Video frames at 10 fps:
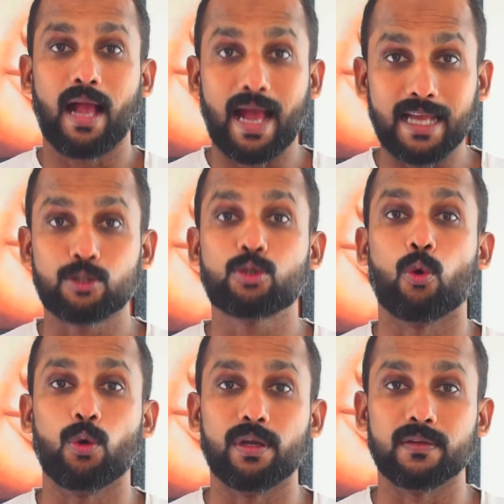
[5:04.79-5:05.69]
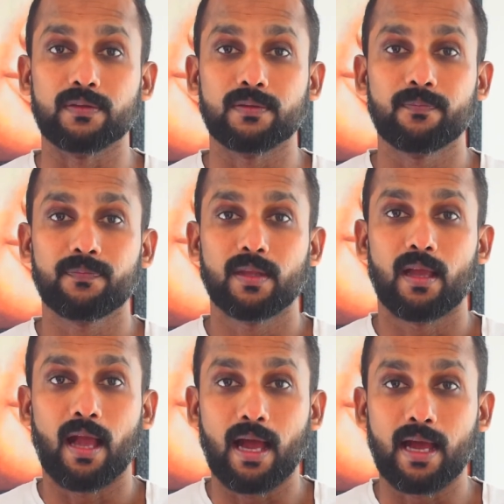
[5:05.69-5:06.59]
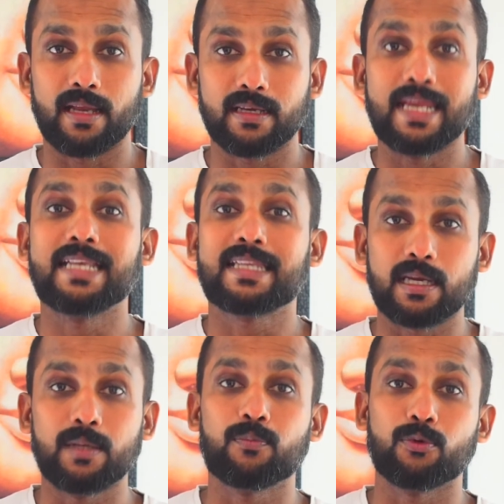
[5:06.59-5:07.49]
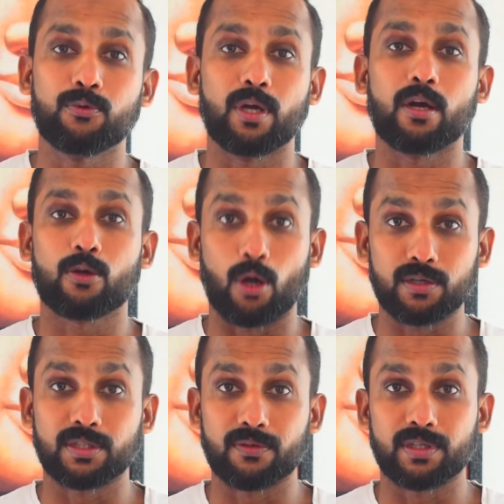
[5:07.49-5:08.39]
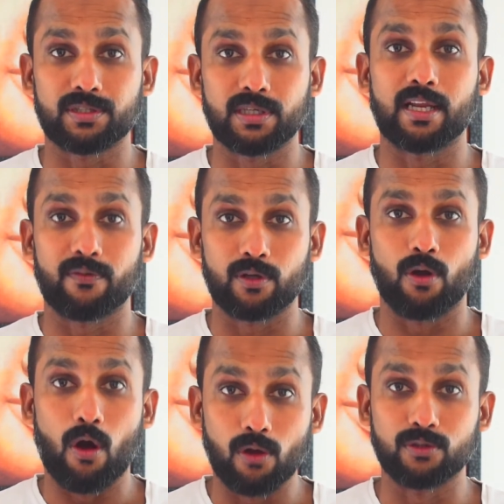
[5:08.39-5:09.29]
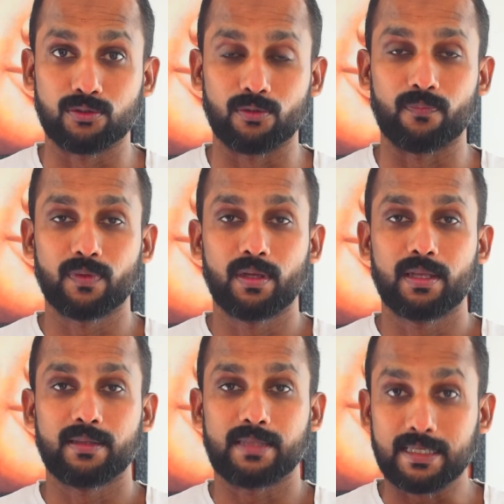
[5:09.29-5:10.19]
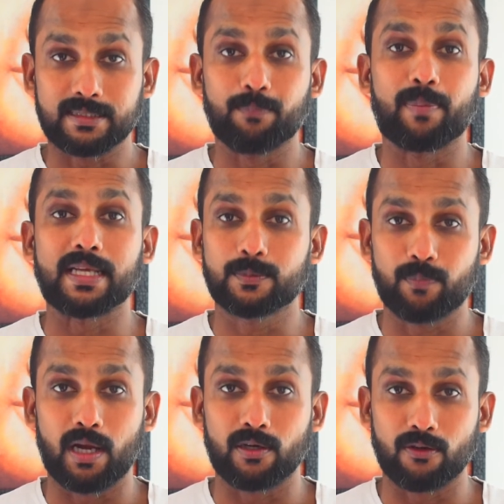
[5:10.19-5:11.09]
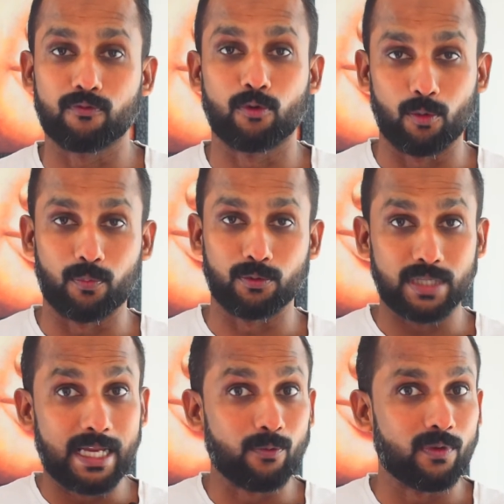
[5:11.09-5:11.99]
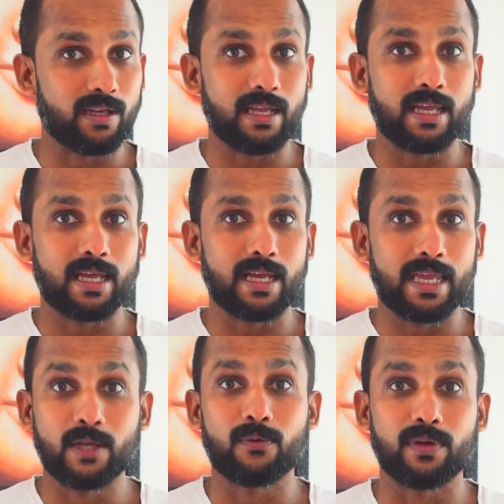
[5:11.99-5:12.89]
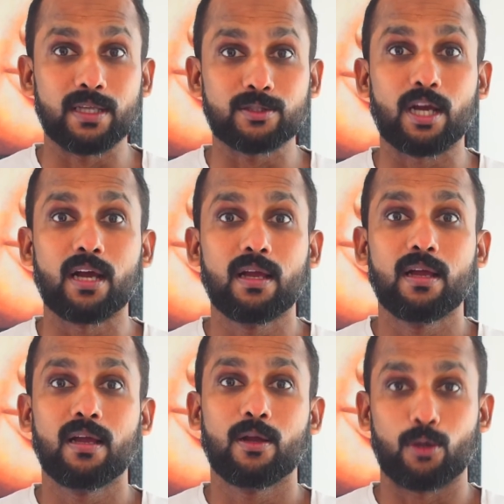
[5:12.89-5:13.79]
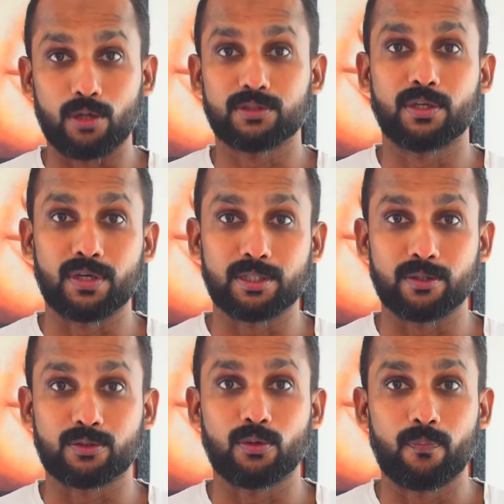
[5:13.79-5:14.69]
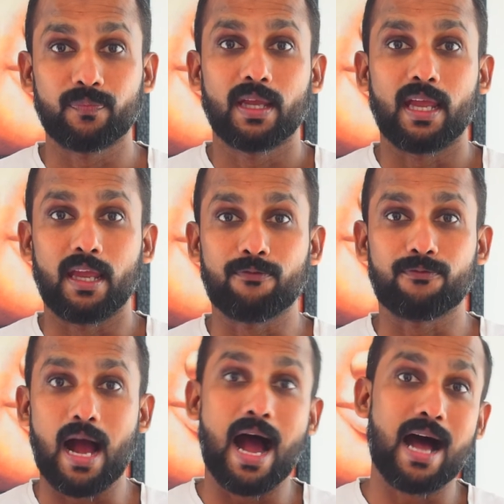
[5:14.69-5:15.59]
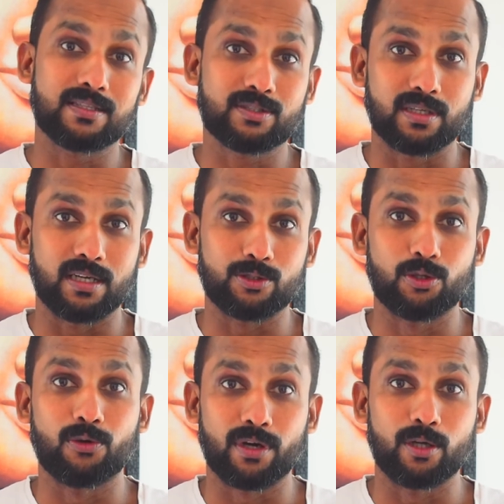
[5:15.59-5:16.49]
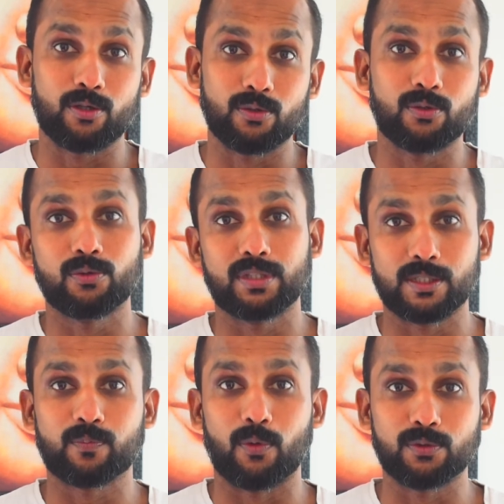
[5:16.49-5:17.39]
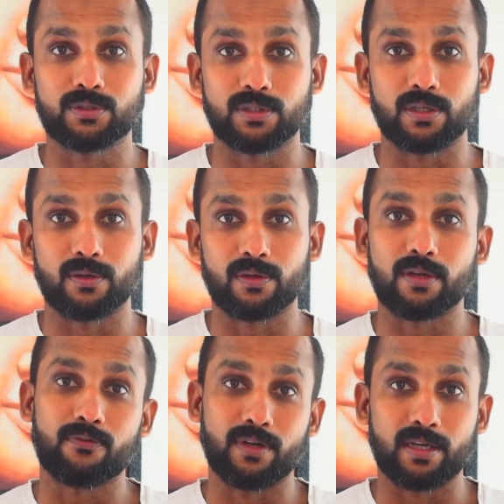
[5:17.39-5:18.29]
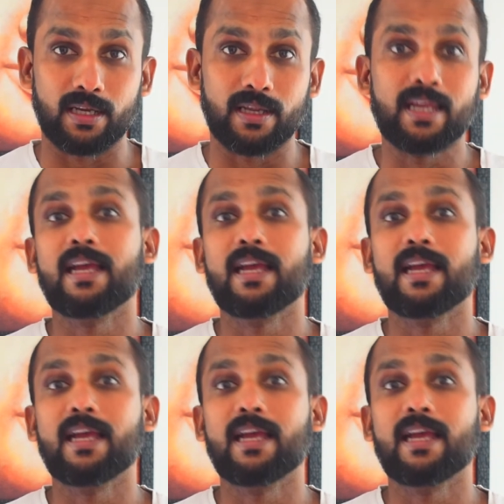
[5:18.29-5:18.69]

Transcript: and shoulders, and it can improve your concentration level also. That's the best part of crow pose. It will increase the concentration. So if ask children to do this posture, you know, definitely